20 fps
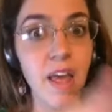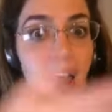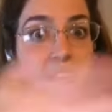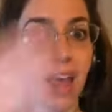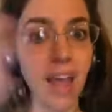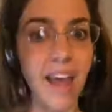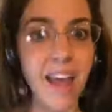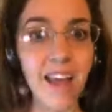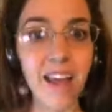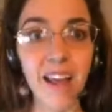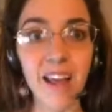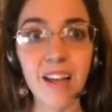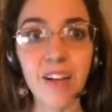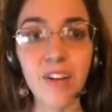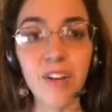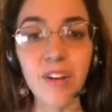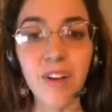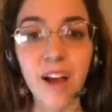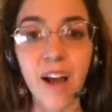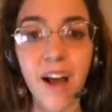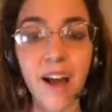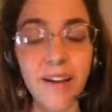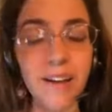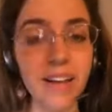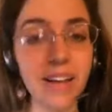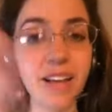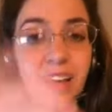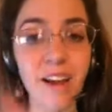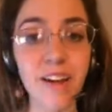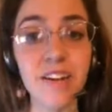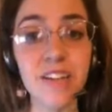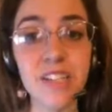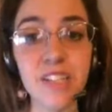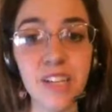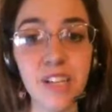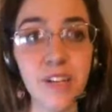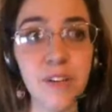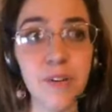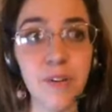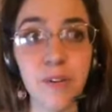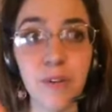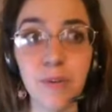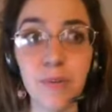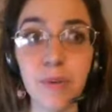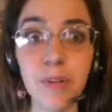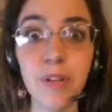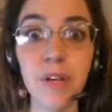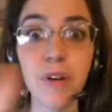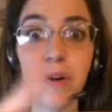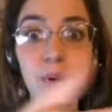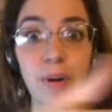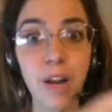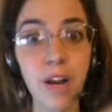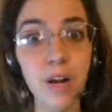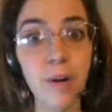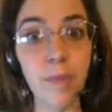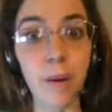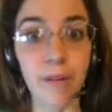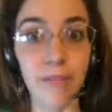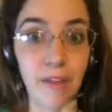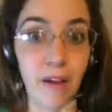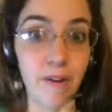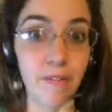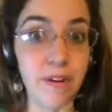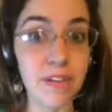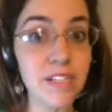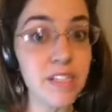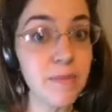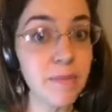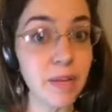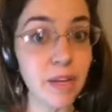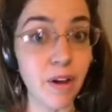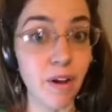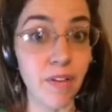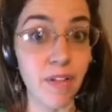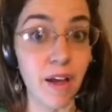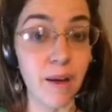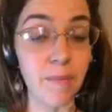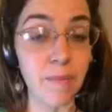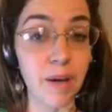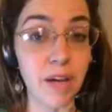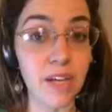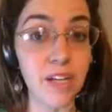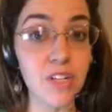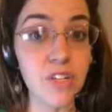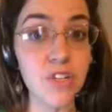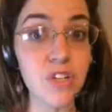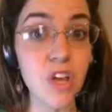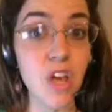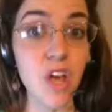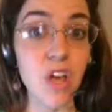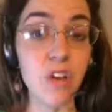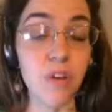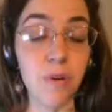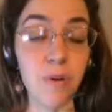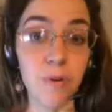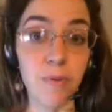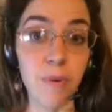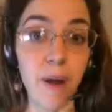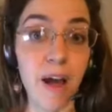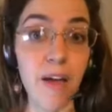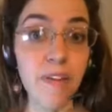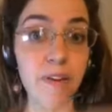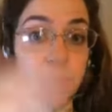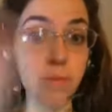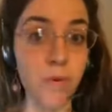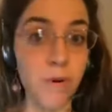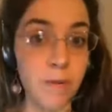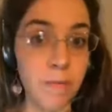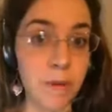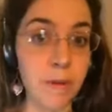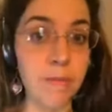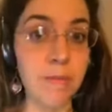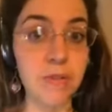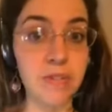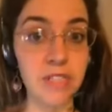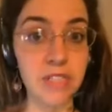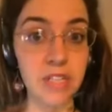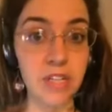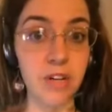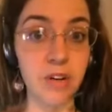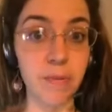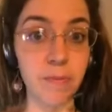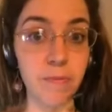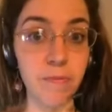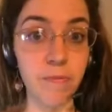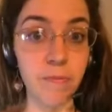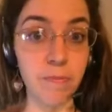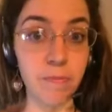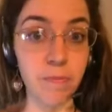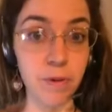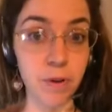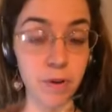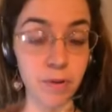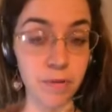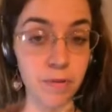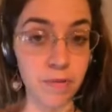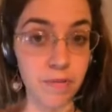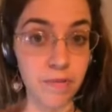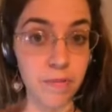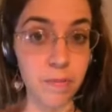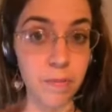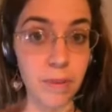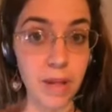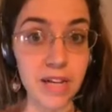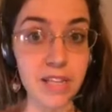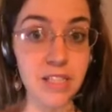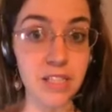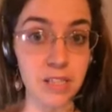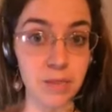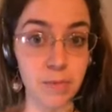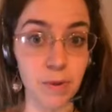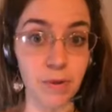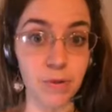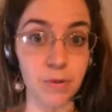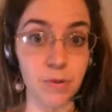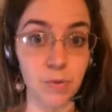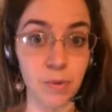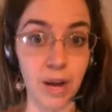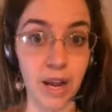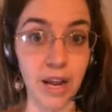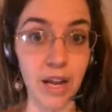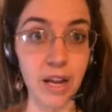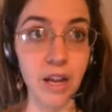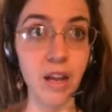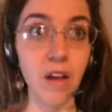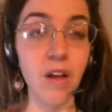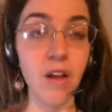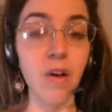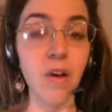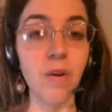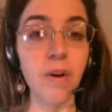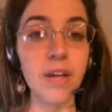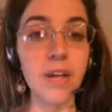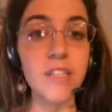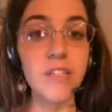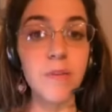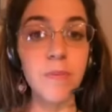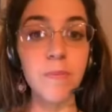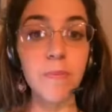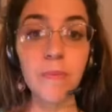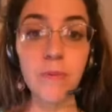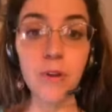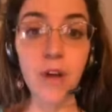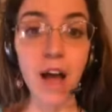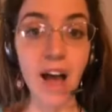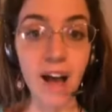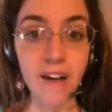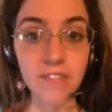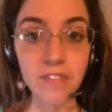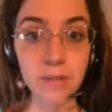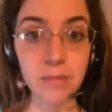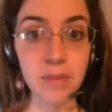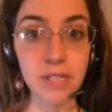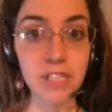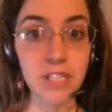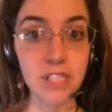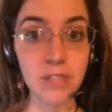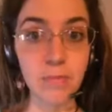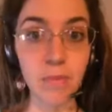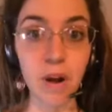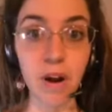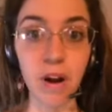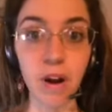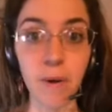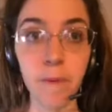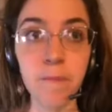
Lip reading: And I can guarantee you, you really don't care about that recipe all that much. You would rather more people see your Plexus post, right? Okay, so you have to be smart.